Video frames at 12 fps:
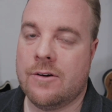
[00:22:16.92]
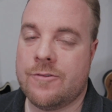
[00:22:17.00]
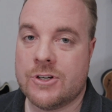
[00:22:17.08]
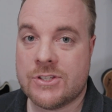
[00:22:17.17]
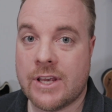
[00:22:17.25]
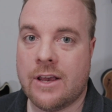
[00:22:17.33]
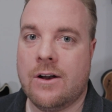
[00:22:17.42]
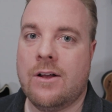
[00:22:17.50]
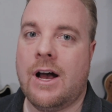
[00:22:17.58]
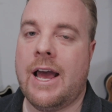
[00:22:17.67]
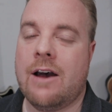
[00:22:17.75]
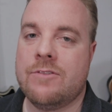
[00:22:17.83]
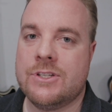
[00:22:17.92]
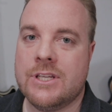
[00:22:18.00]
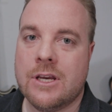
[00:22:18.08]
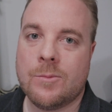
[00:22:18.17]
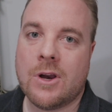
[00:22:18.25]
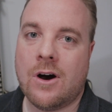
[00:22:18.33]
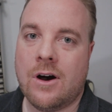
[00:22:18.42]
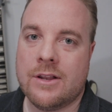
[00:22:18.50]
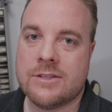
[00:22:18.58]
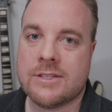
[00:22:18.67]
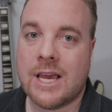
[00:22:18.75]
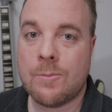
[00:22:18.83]
for sale. I have a
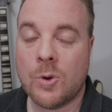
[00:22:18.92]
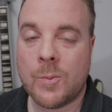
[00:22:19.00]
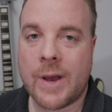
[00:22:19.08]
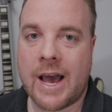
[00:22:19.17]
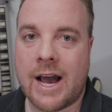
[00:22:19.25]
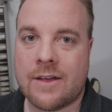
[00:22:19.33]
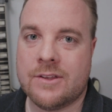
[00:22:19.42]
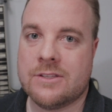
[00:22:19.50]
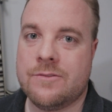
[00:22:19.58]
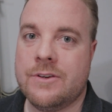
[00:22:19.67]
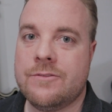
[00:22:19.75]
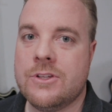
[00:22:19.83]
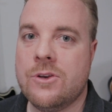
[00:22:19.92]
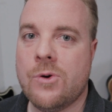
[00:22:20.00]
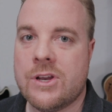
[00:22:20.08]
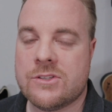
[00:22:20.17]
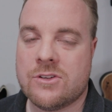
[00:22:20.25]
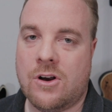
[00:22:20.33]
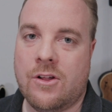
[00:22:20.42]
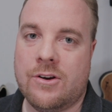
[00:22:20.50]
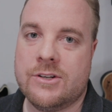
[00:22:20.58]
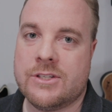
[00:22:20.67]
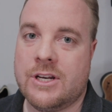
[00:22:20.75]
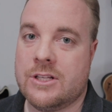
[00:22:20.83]
Kahn sample pack that's
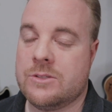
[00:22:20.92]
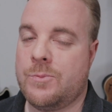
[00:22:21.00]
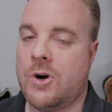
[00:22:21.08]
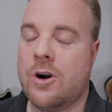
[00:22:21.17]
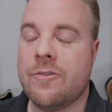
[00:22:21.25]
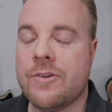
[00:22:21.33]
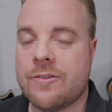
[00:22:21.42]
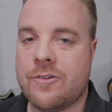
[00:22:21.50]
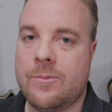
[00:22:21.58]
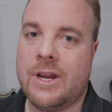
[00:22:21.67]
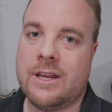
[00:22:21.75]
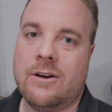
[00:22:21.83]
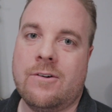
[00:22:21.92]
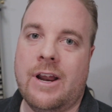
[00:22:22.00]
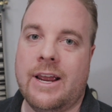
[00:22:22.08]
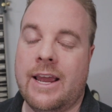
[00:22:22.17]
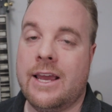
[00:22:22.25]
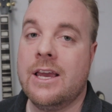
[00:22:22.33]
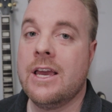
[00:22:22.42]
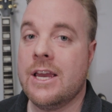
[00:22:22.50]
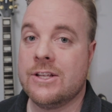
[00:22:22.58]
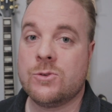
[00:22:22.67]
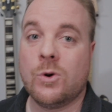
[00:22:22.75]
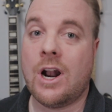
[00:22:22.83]
$50 and it's perfect for making reggae.
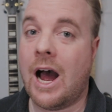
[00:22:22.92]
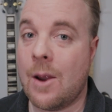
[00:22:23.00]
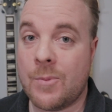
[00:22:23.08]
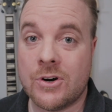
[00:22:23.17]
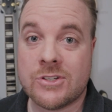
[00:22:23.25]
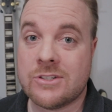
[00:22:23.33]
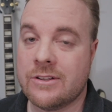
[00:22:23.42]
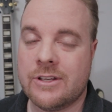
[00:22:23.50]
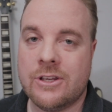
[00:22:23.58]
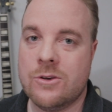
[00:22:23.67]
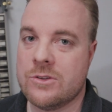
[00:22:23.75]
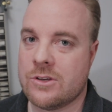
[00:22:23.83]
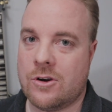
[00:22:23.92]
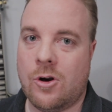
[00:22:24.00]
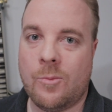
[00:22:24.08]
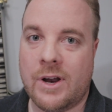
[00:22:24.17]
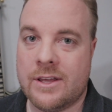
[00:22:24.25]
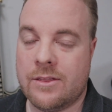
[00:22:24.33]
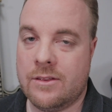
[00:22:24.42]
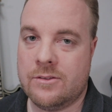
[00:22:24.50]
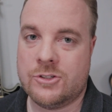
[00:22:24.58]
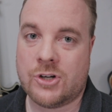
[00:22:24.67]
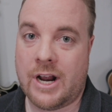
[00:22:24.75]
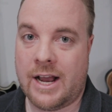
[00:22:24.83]
It's what I personally use on all my
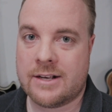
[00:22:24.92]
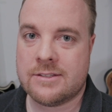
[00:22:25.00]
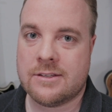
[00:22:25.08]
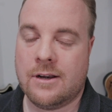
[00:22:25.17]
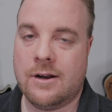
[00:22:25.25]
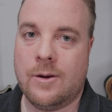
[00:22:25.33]
tracks.